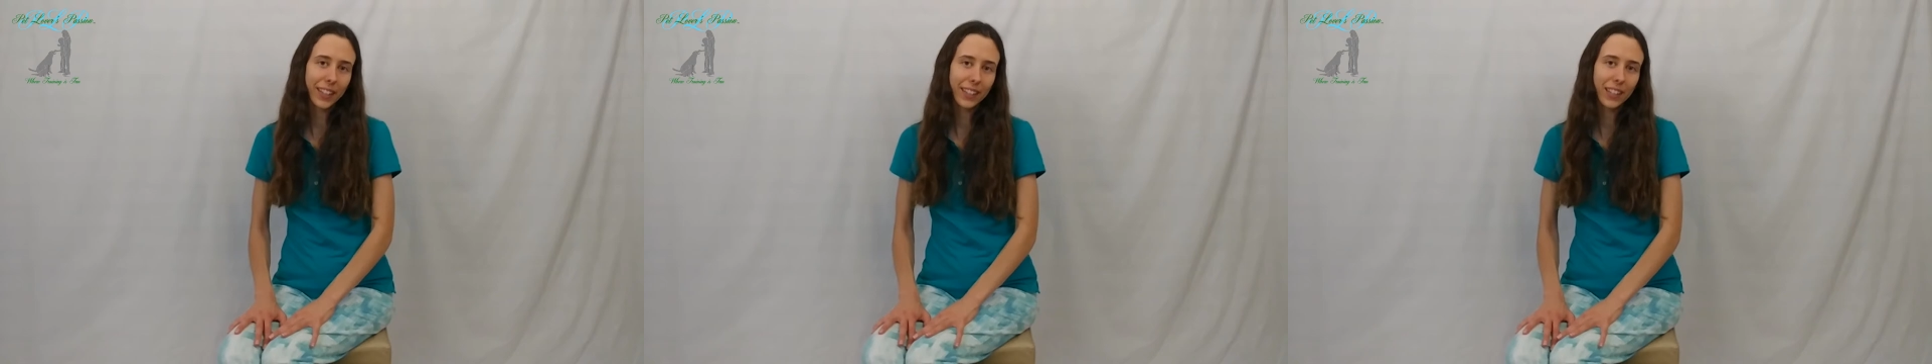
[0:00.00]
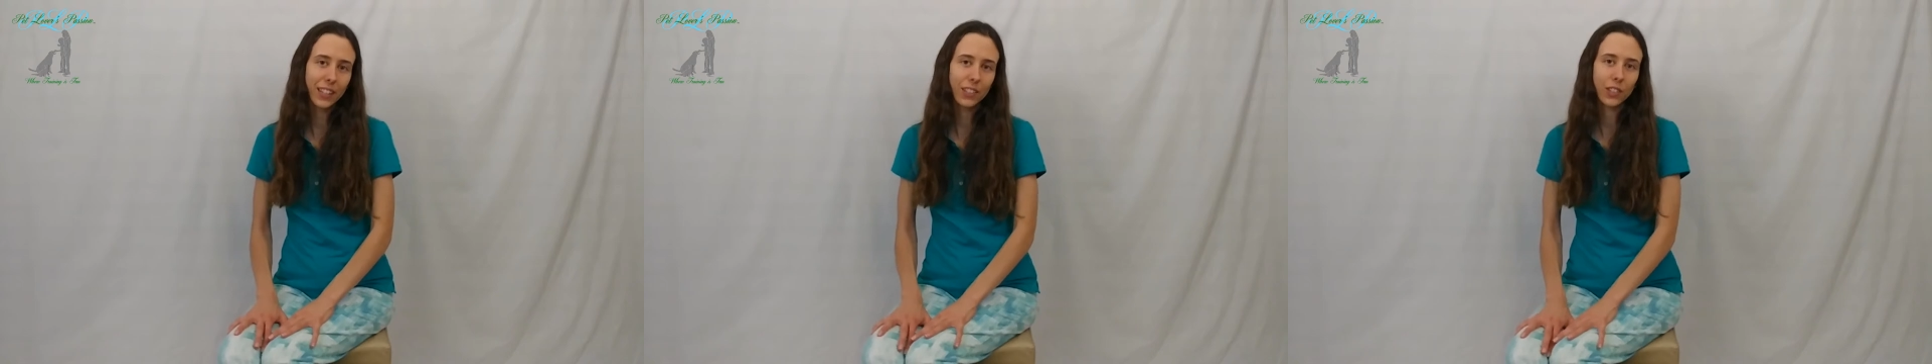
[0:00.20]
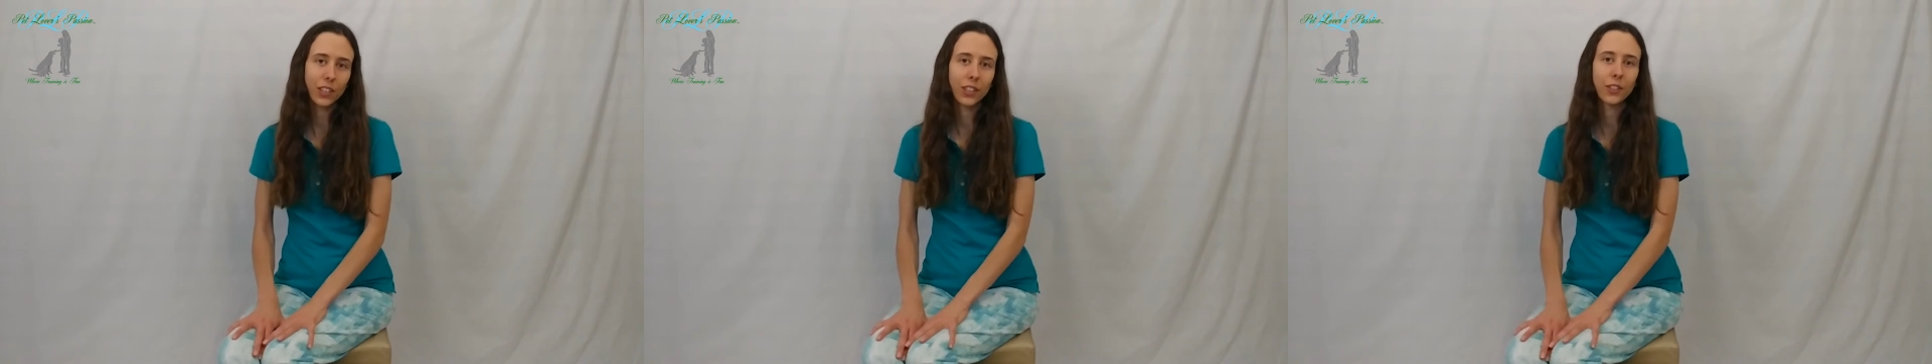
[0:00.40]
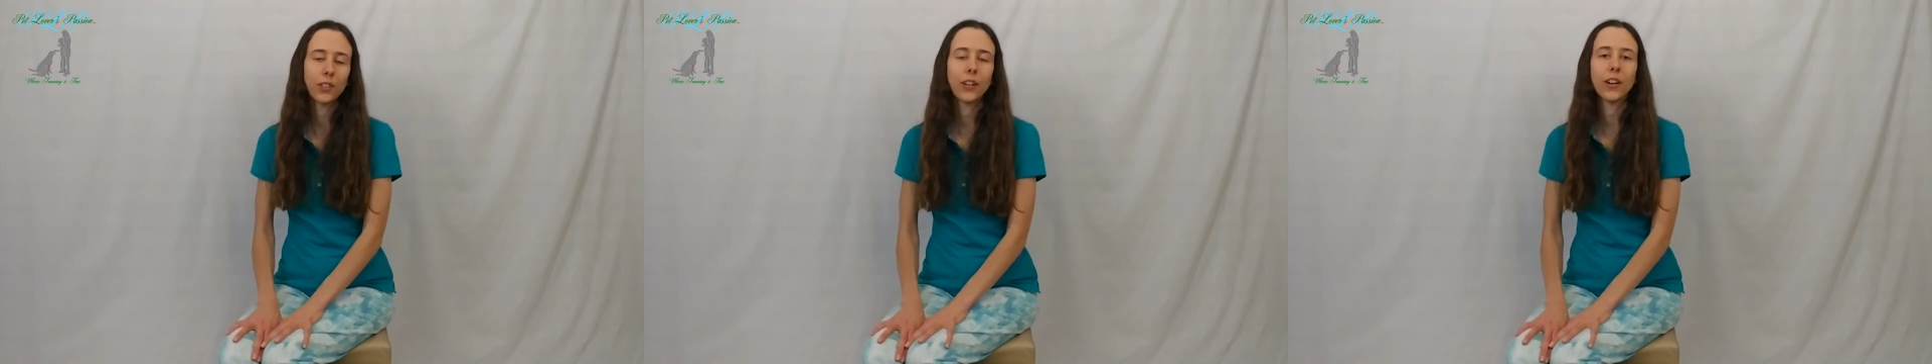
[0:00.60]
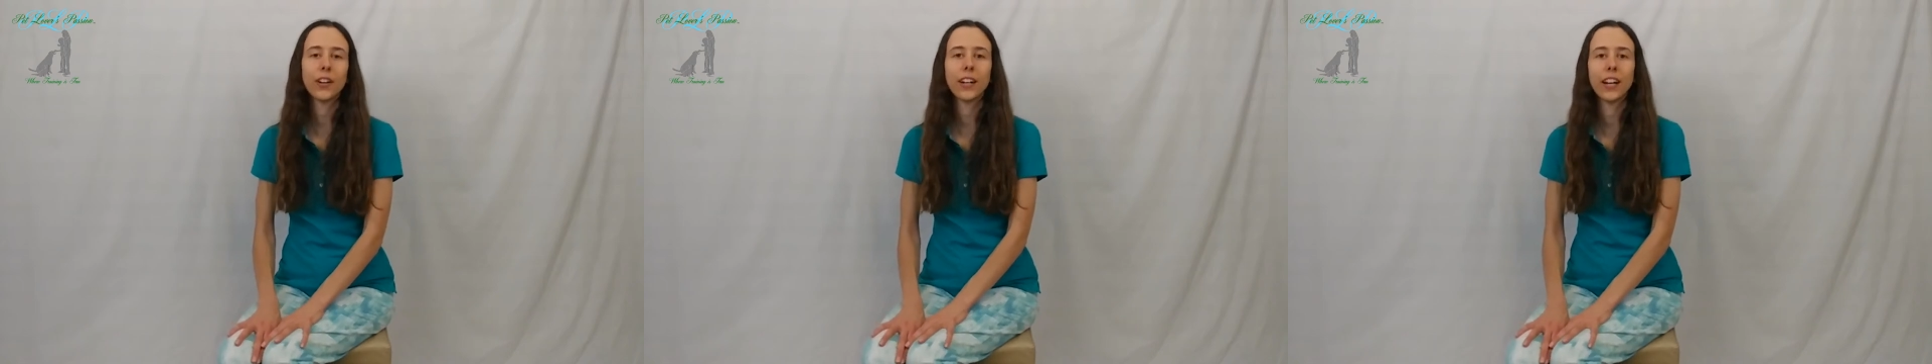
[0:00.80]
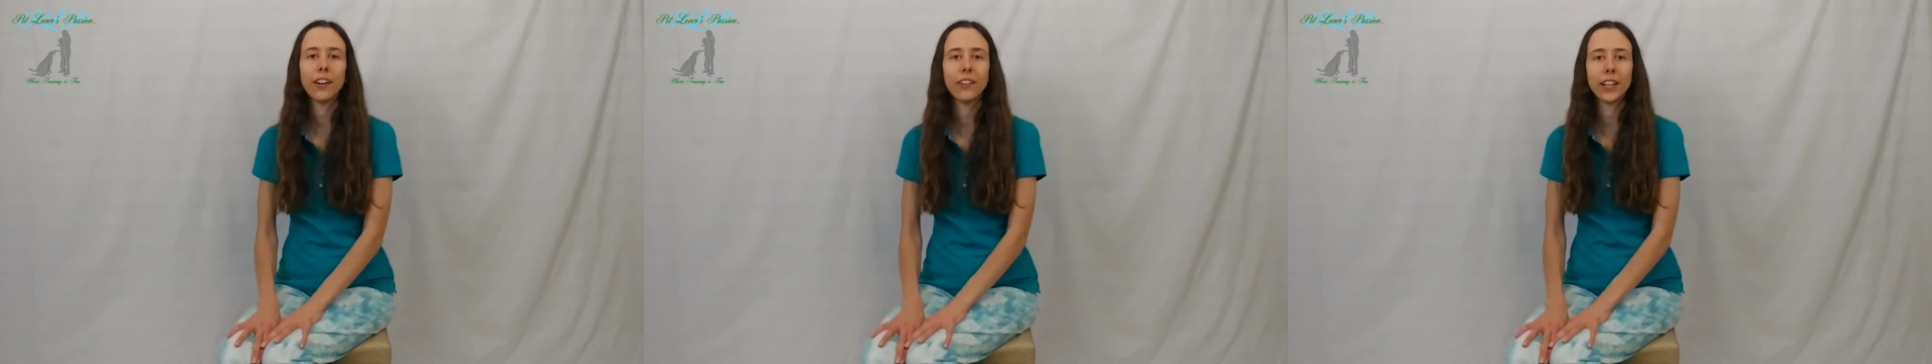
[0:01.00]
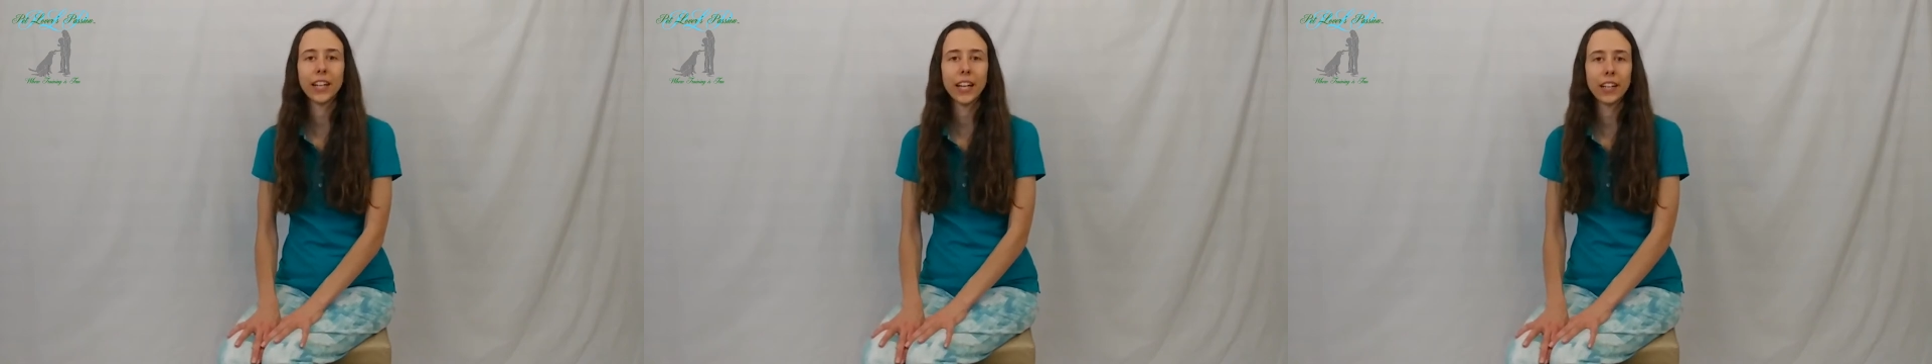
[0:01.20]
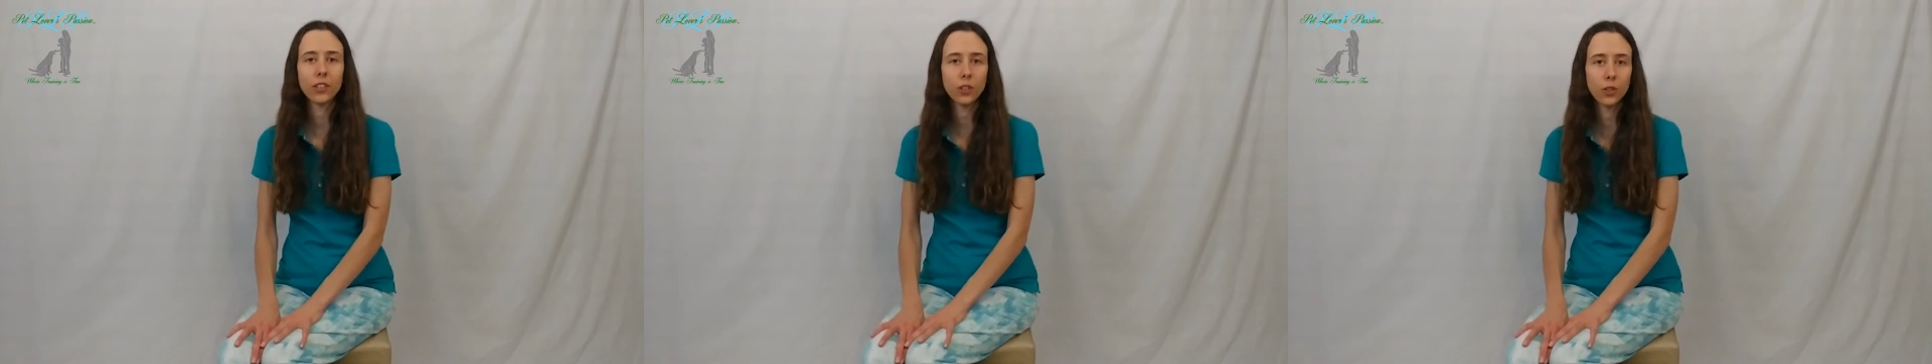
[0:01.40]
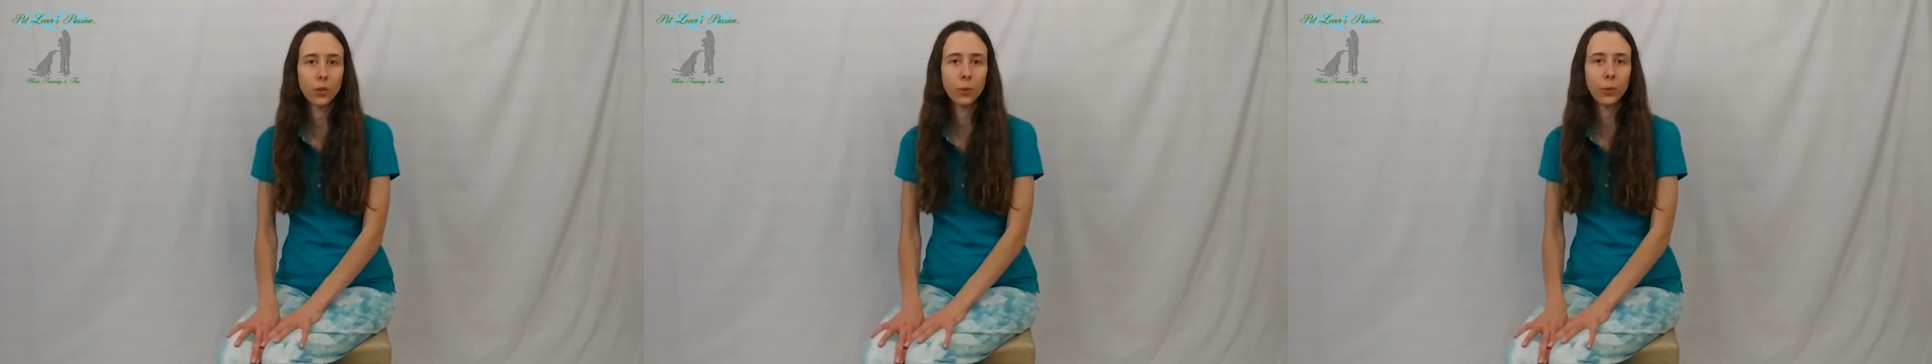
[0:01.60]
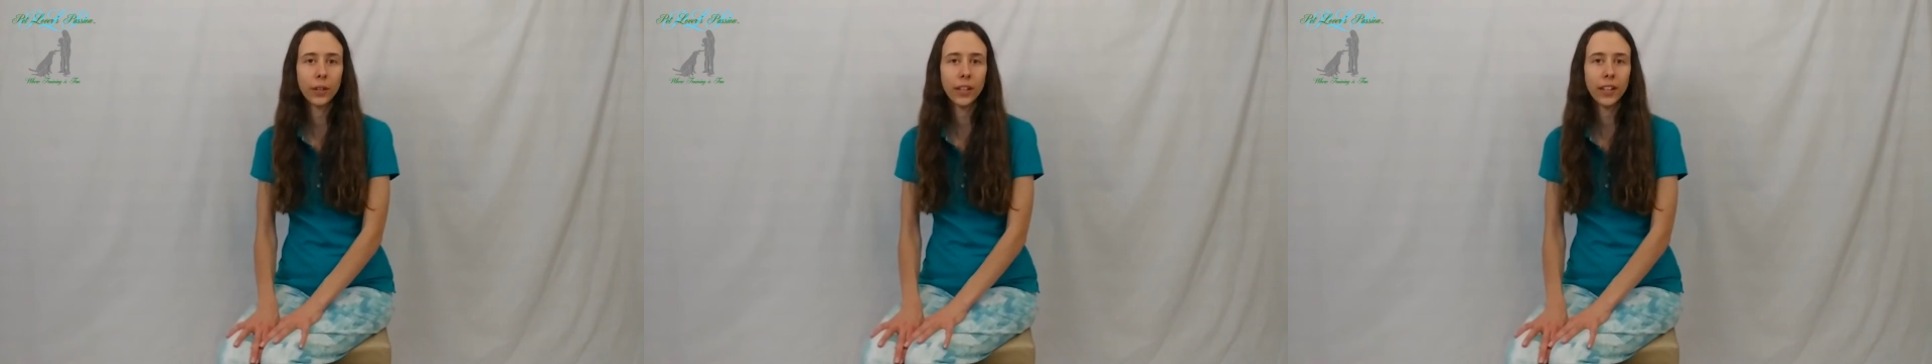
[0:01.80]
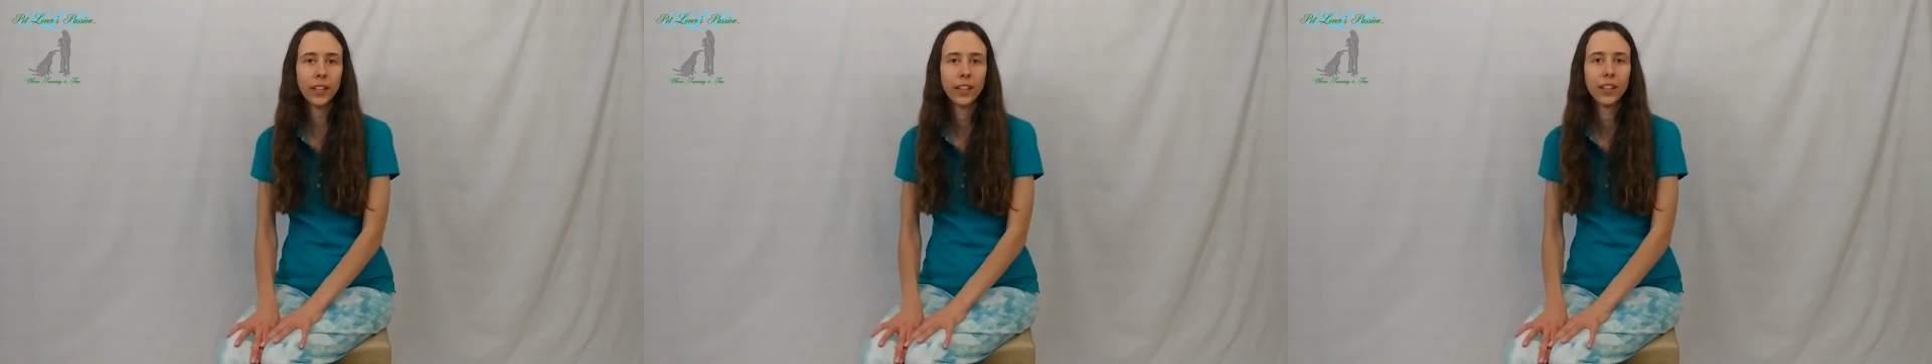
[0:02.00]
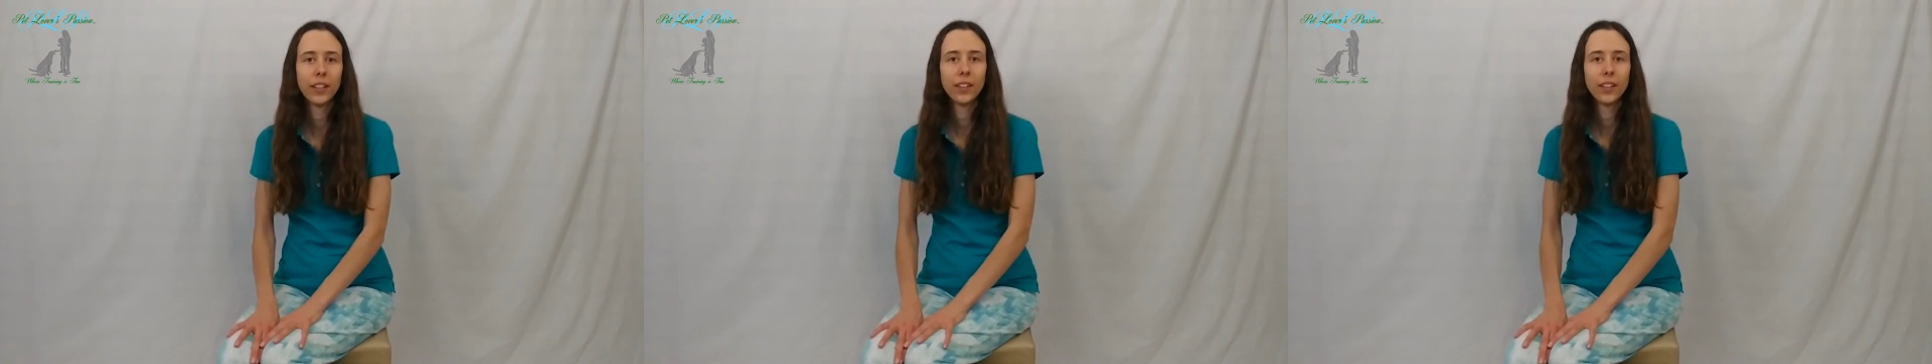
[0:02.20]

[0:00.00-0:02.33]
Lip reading: in teaching your dog how to catch a toy,